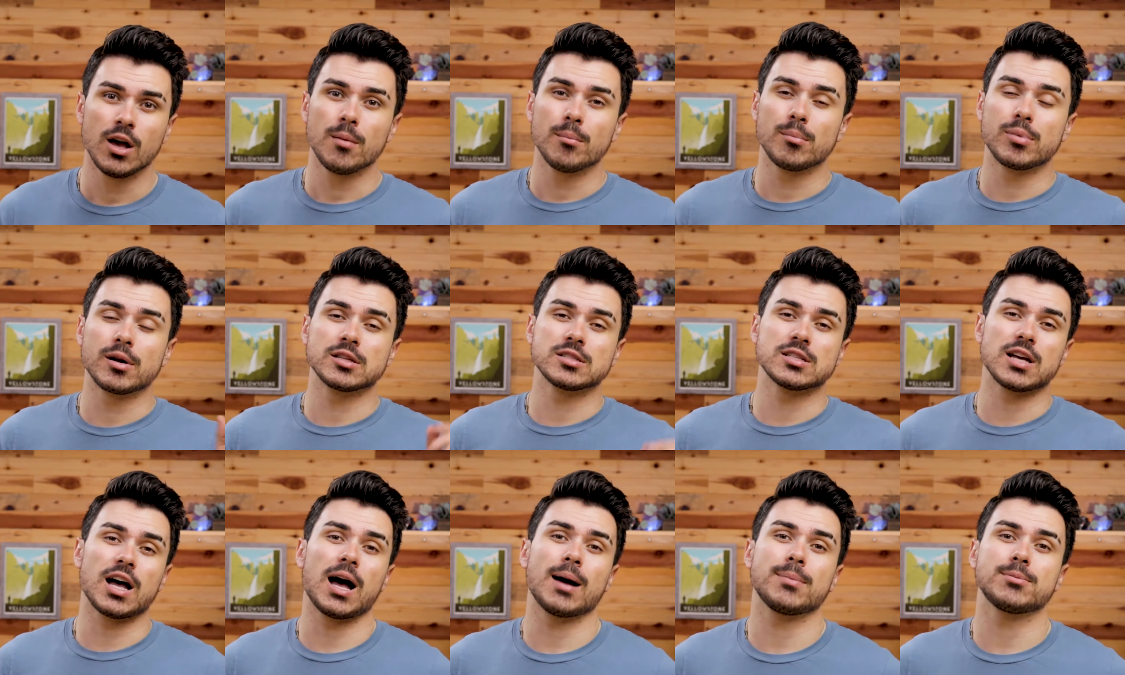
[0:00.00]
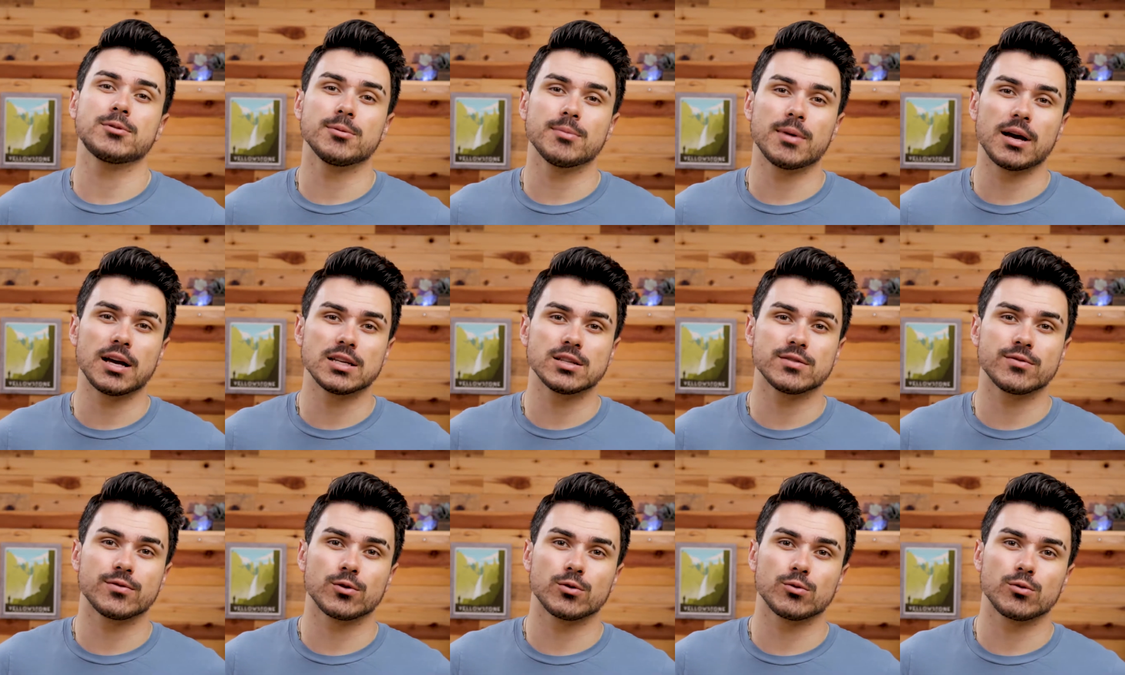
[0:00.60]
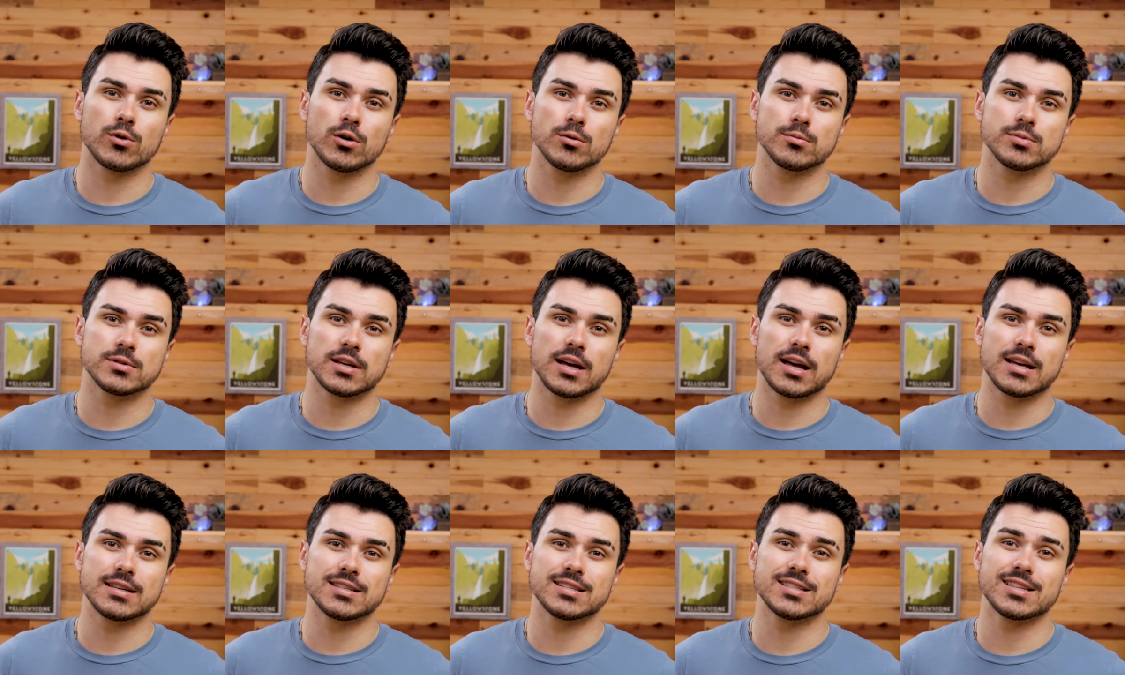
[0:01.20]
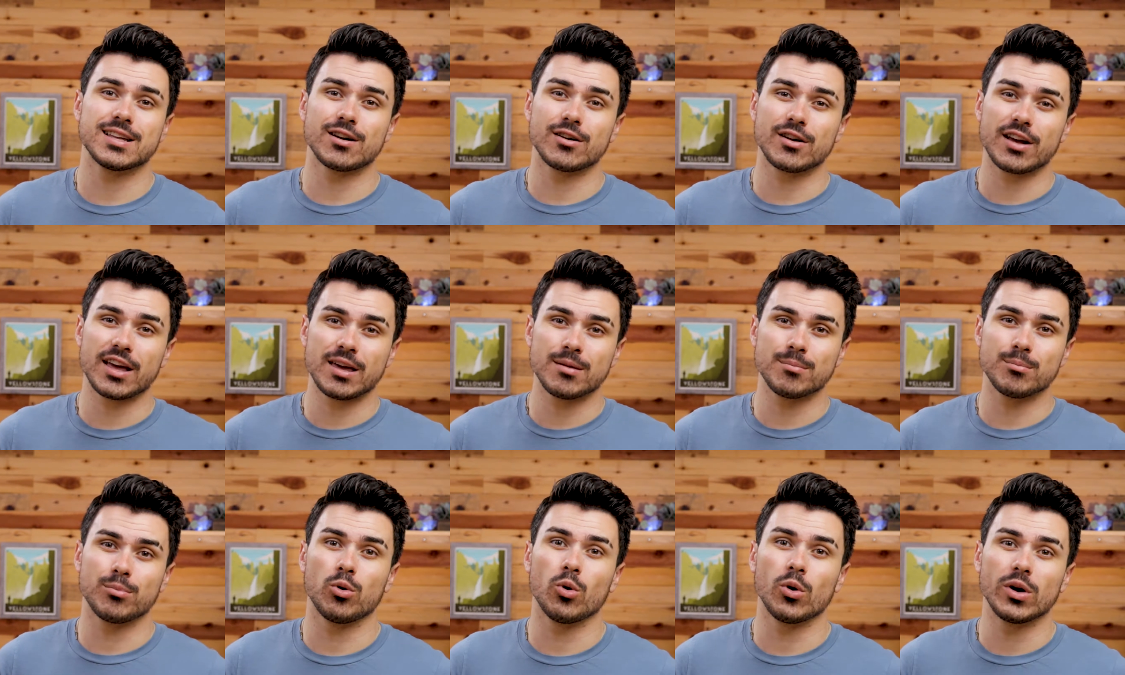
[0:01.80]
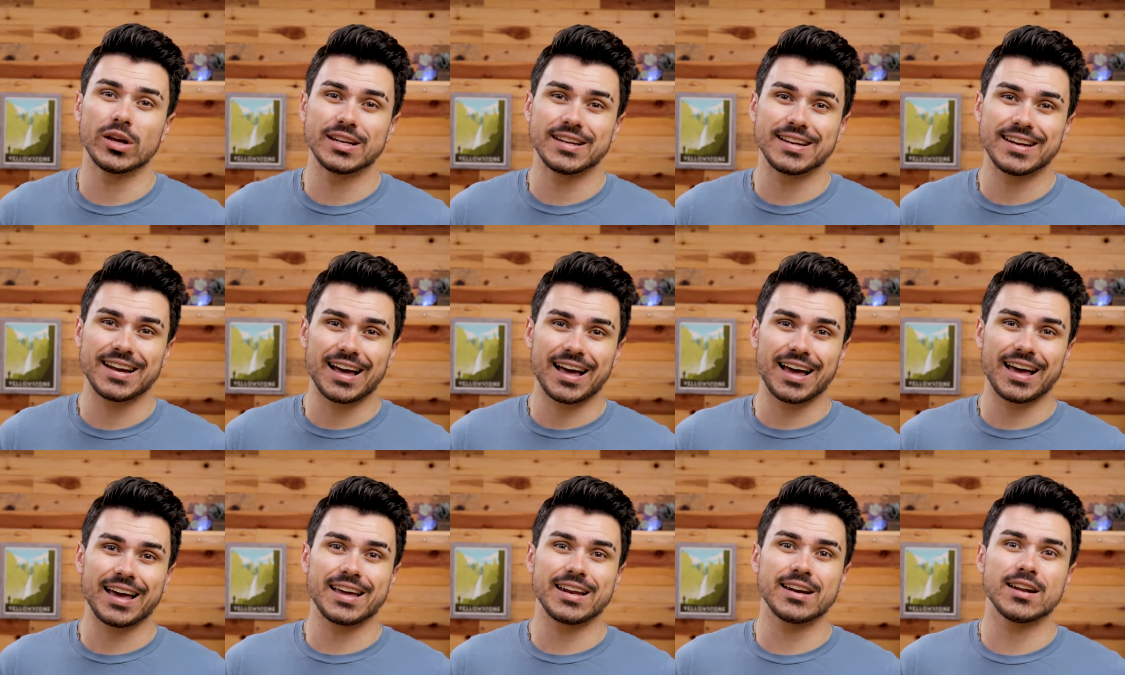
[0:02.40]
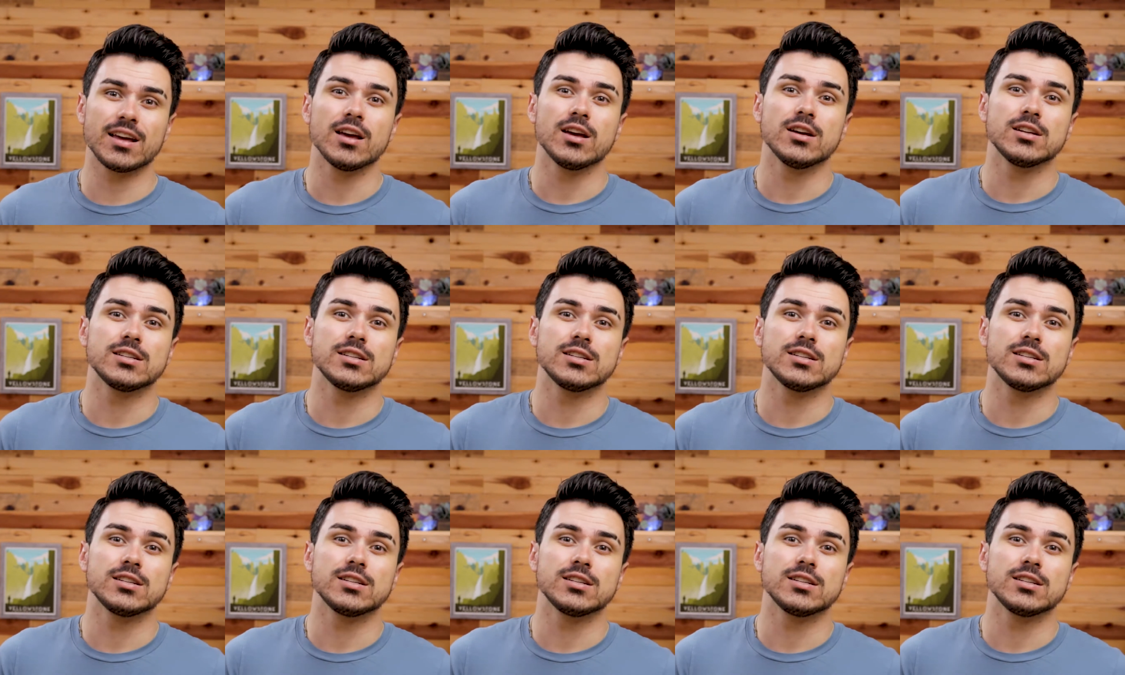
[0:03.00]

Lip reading: but it's optimized for rope sizes that are 8.9